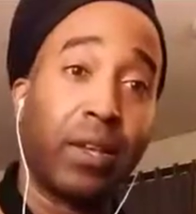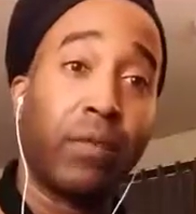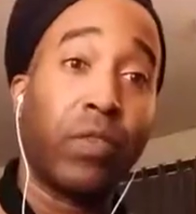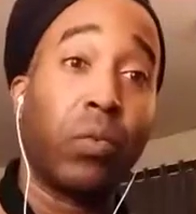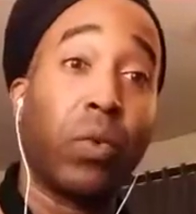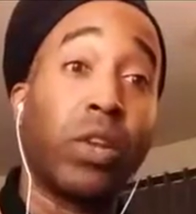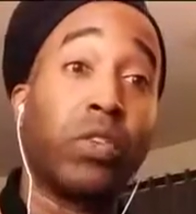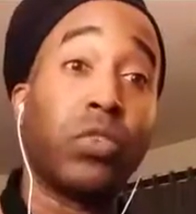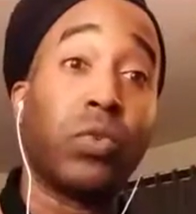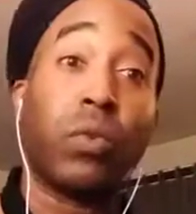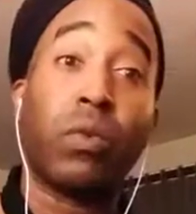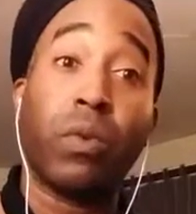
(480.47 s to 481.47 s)
If you wanted to
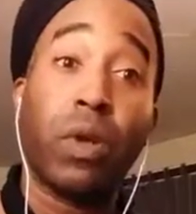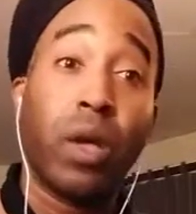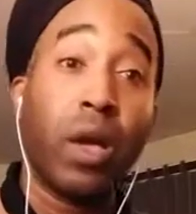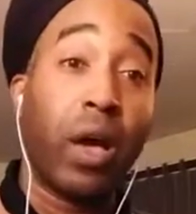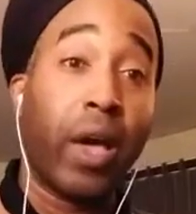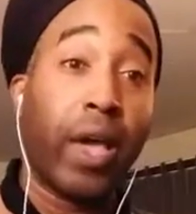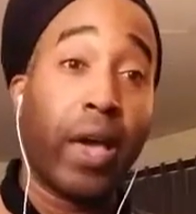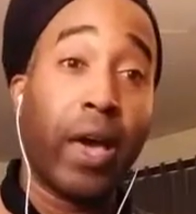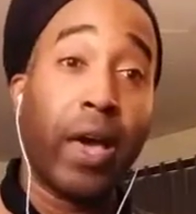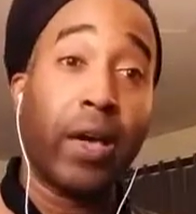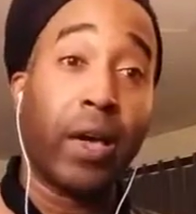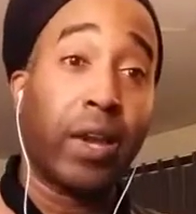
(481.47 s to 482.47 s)
do
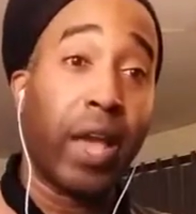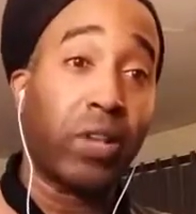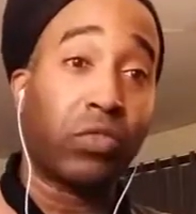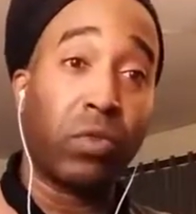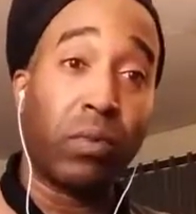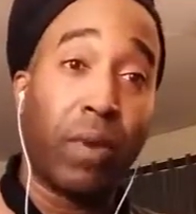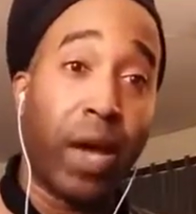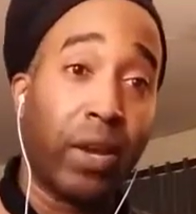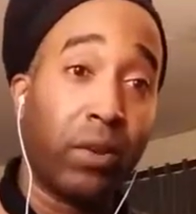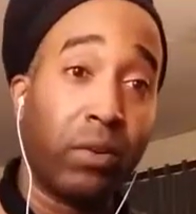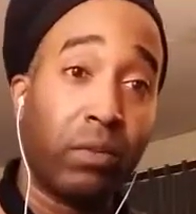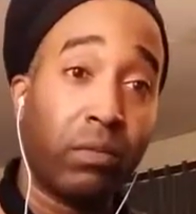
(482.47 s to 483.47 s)
a natural
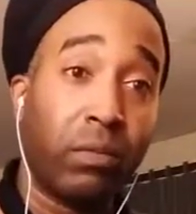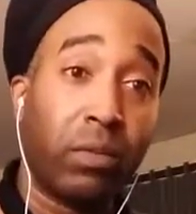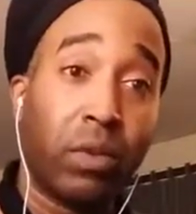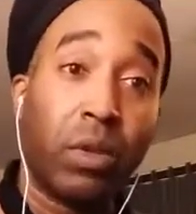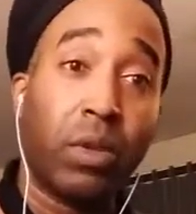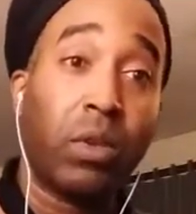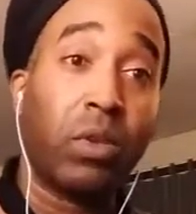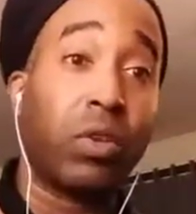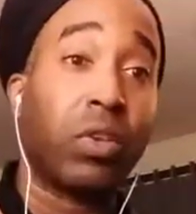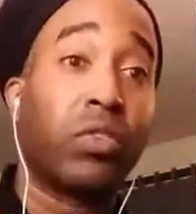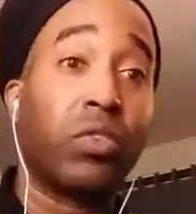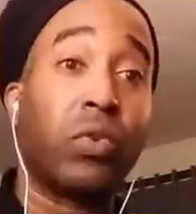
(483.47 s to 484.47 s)
minor, you
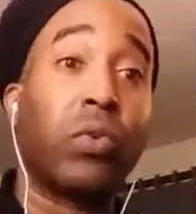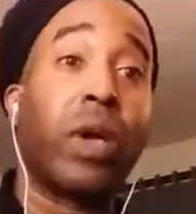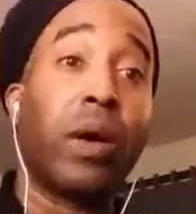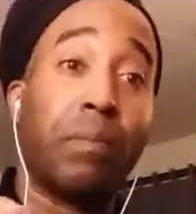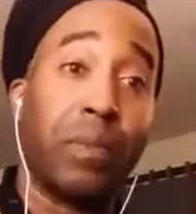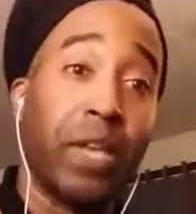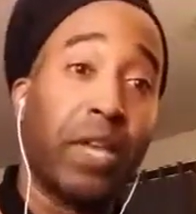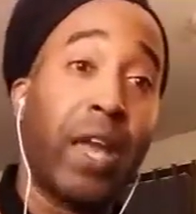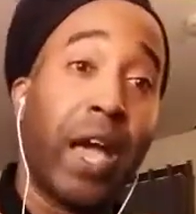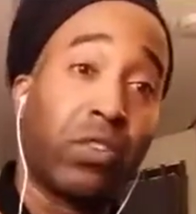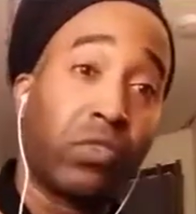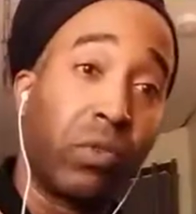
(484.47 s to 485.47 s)
could do a B
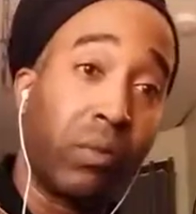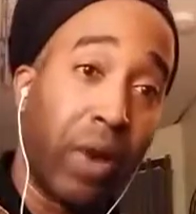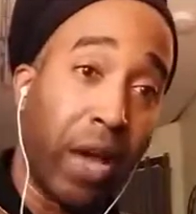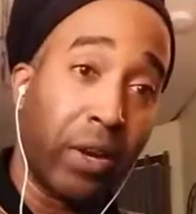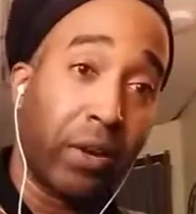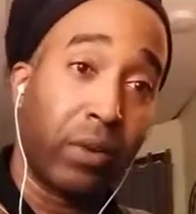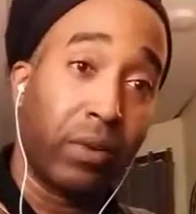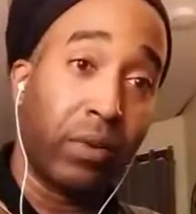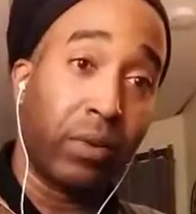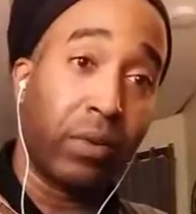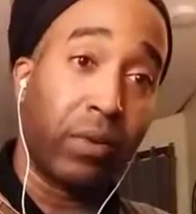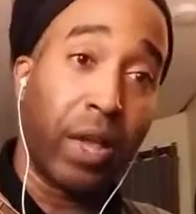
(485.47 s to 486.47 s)
natural minor,
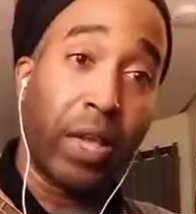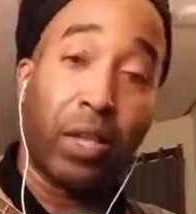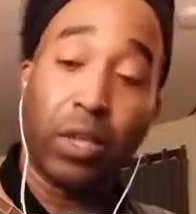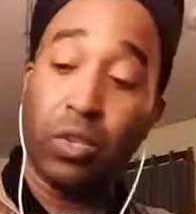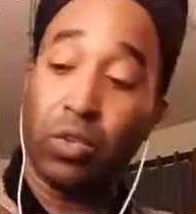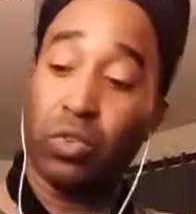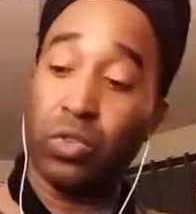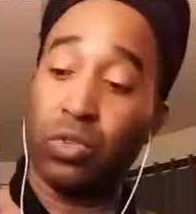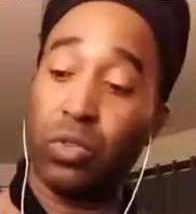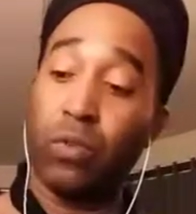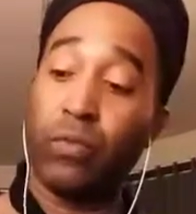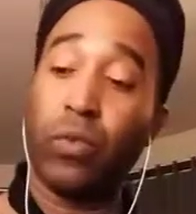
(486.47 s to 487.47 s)
right? And you just
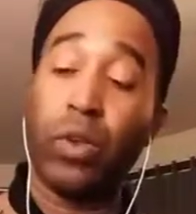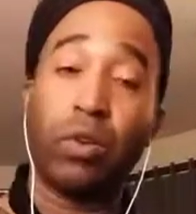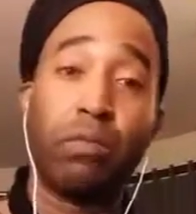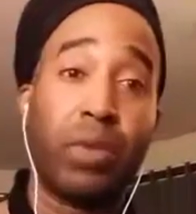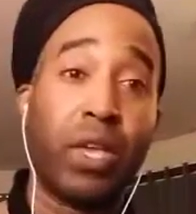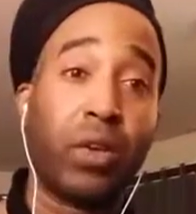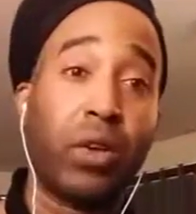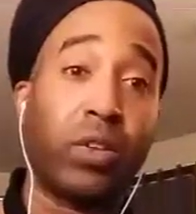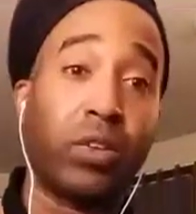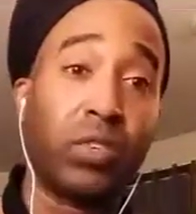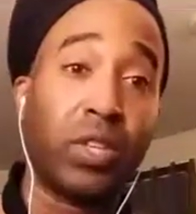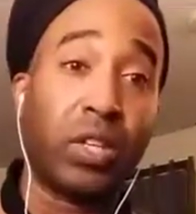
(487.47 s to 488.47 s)
look for your B on
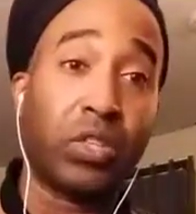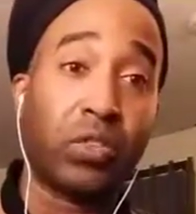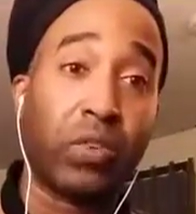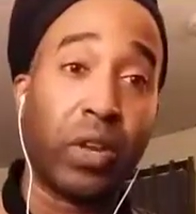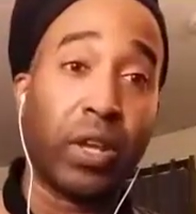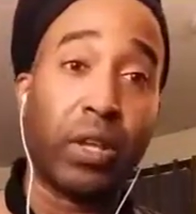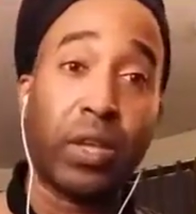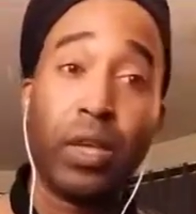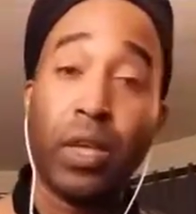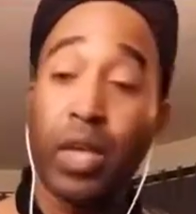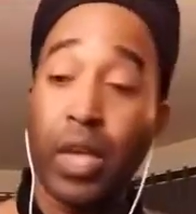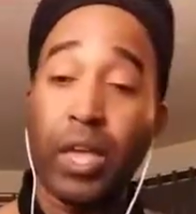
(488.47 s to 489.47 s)
your 6th string,
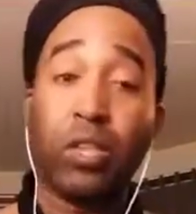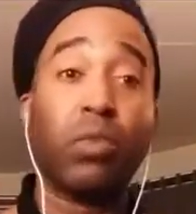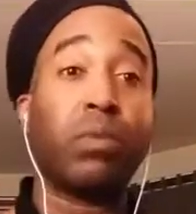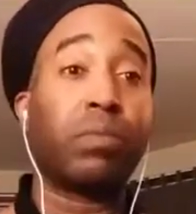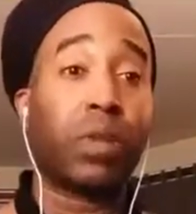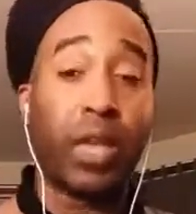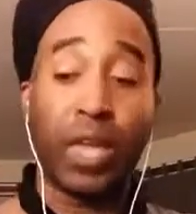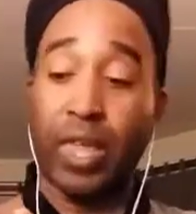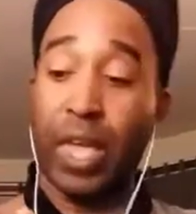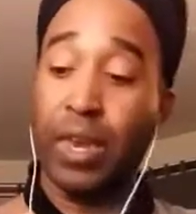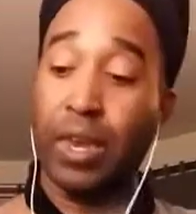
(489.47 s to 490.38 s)
and you would play that